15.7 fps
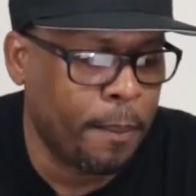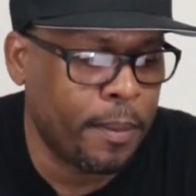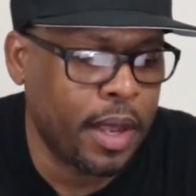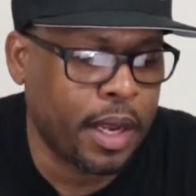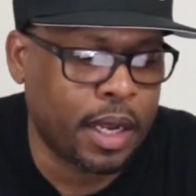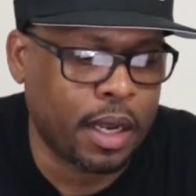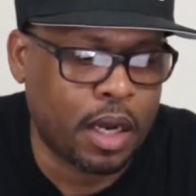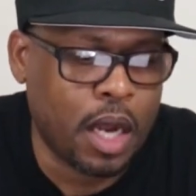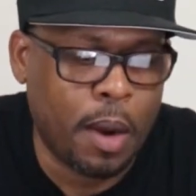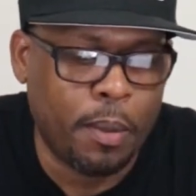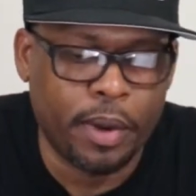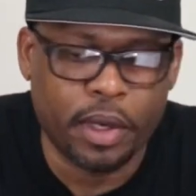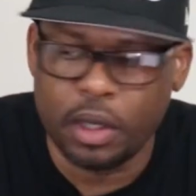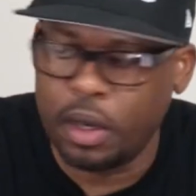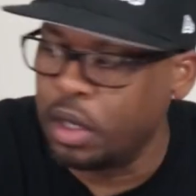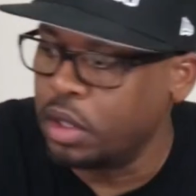it can come
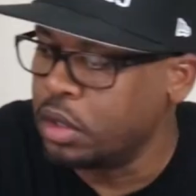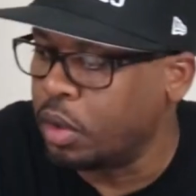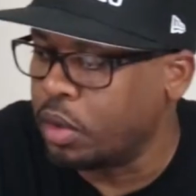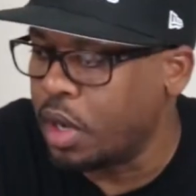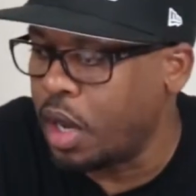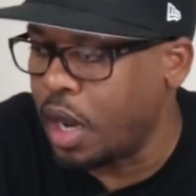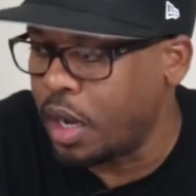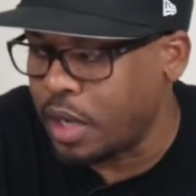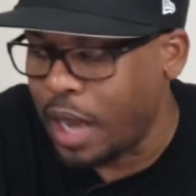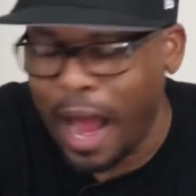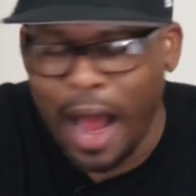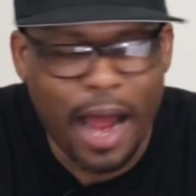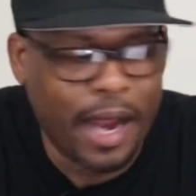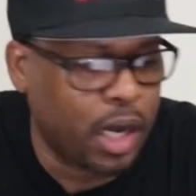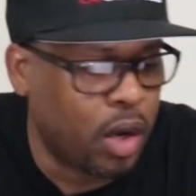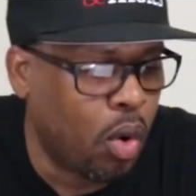with the
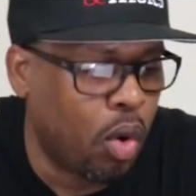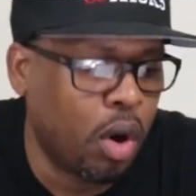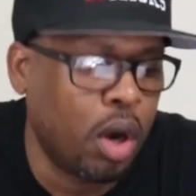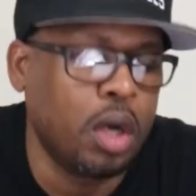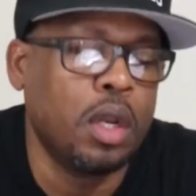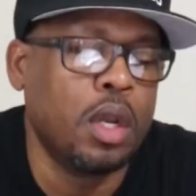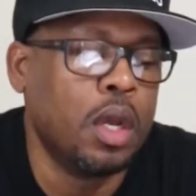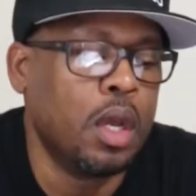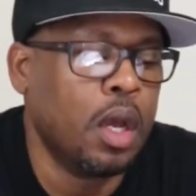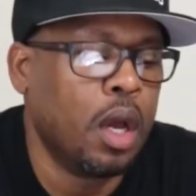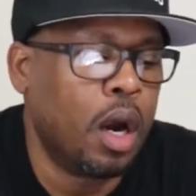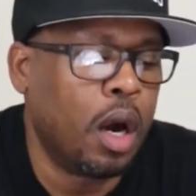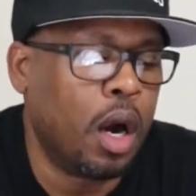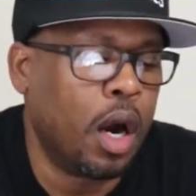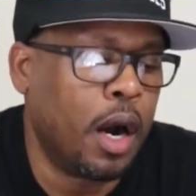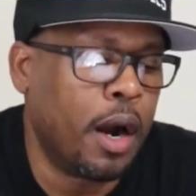high corn,
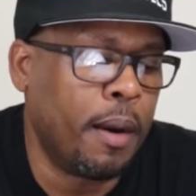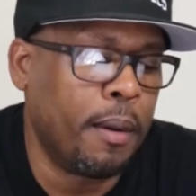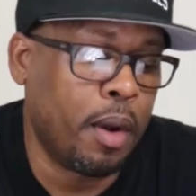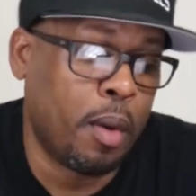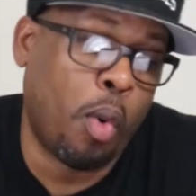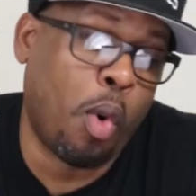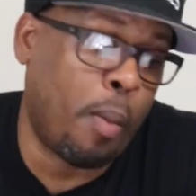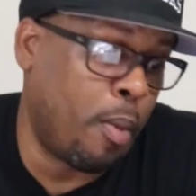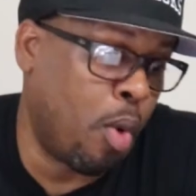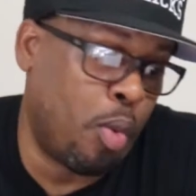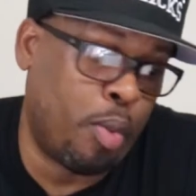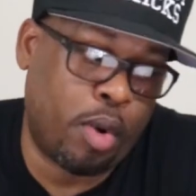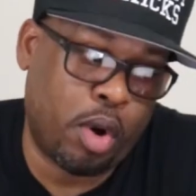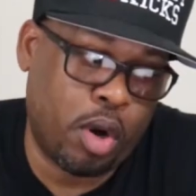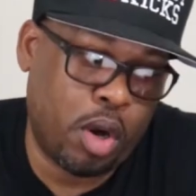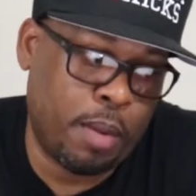or
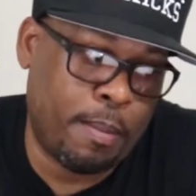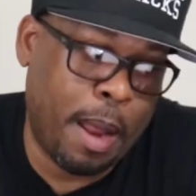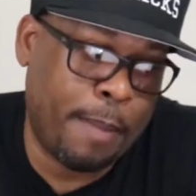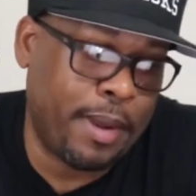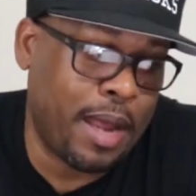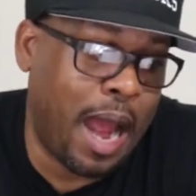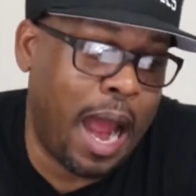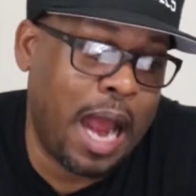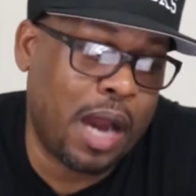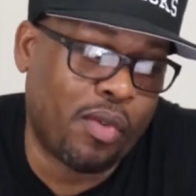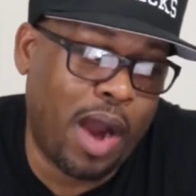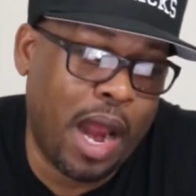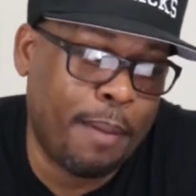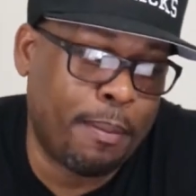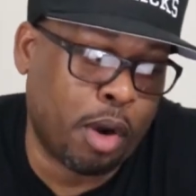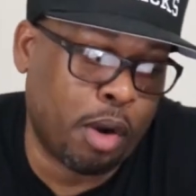it might be a high
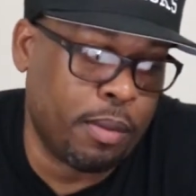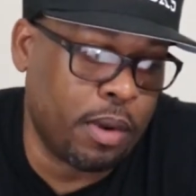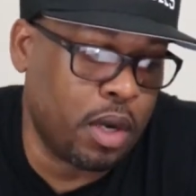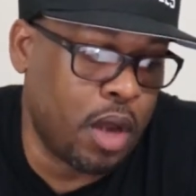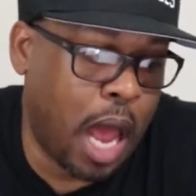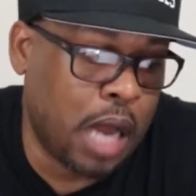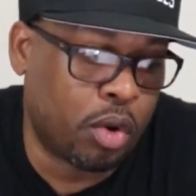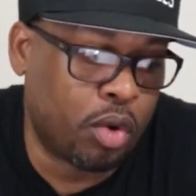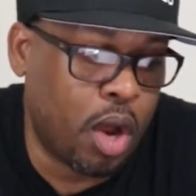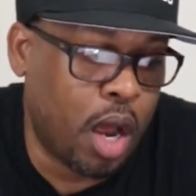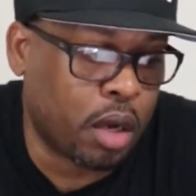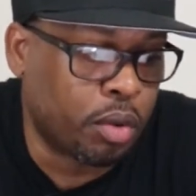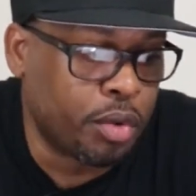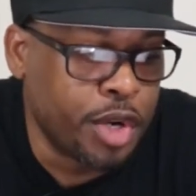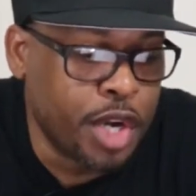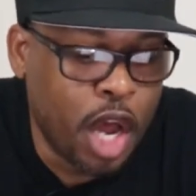rye bourbon. I
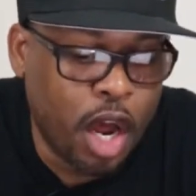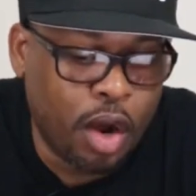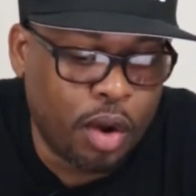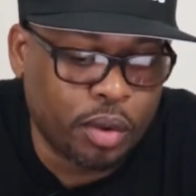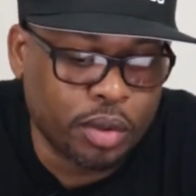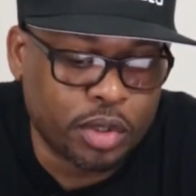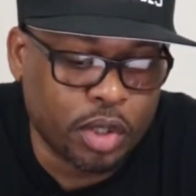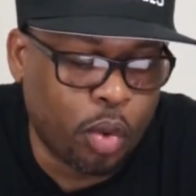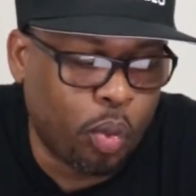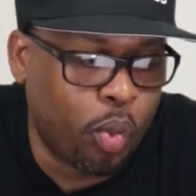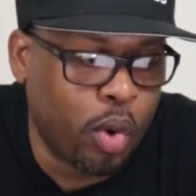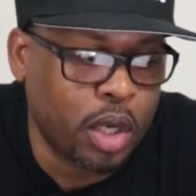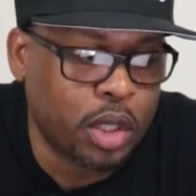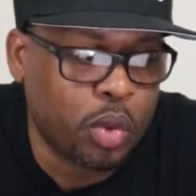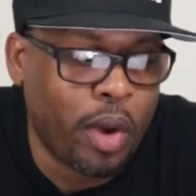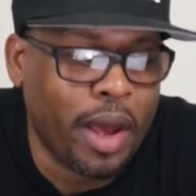don't know. So
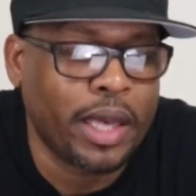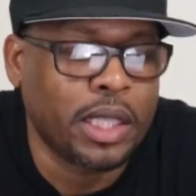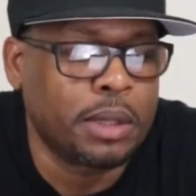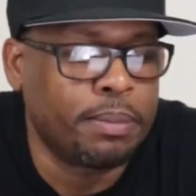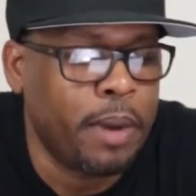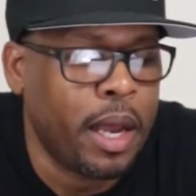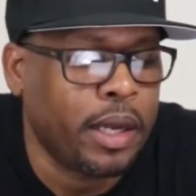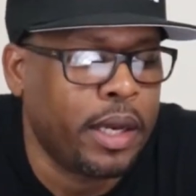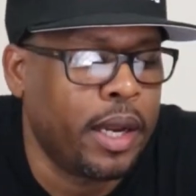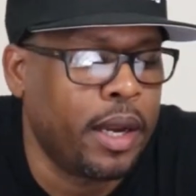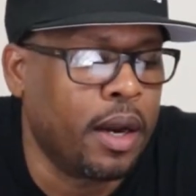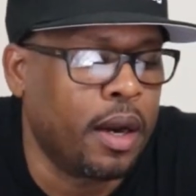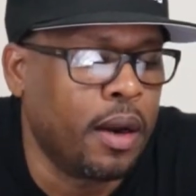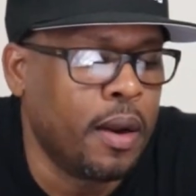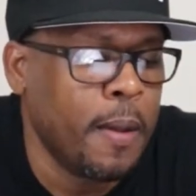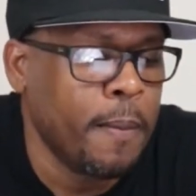what do I expect
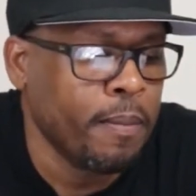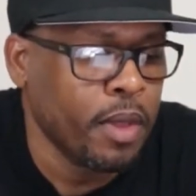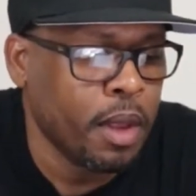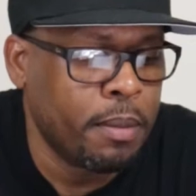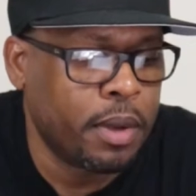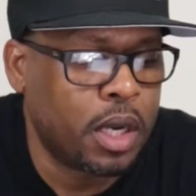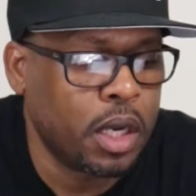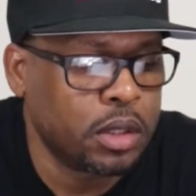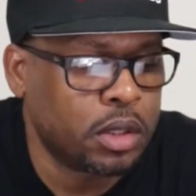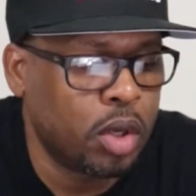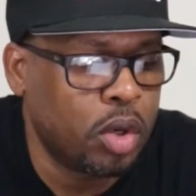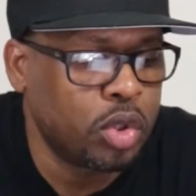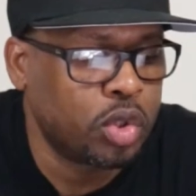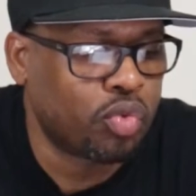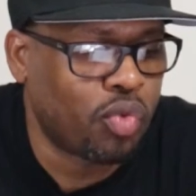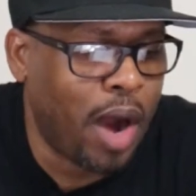here? Because
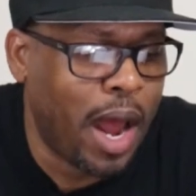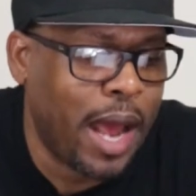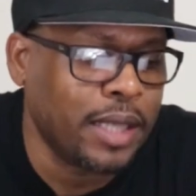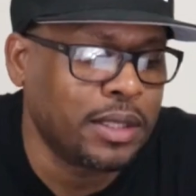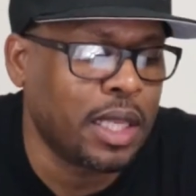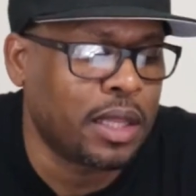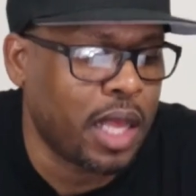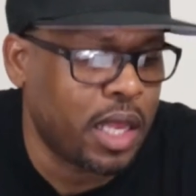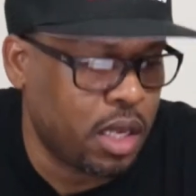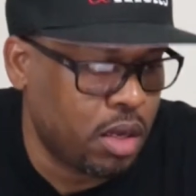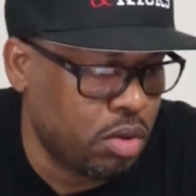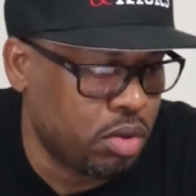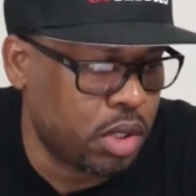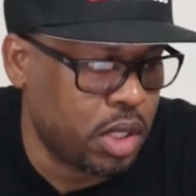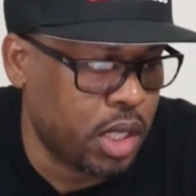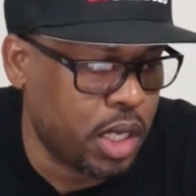those ryes that they
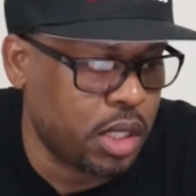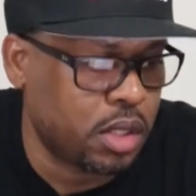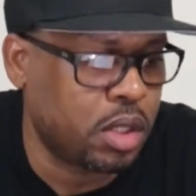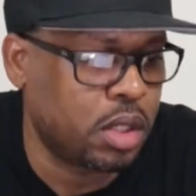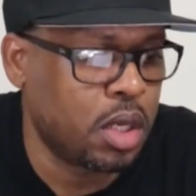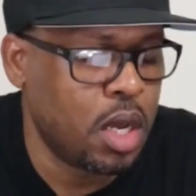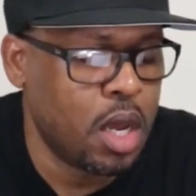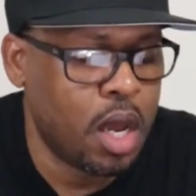use in this,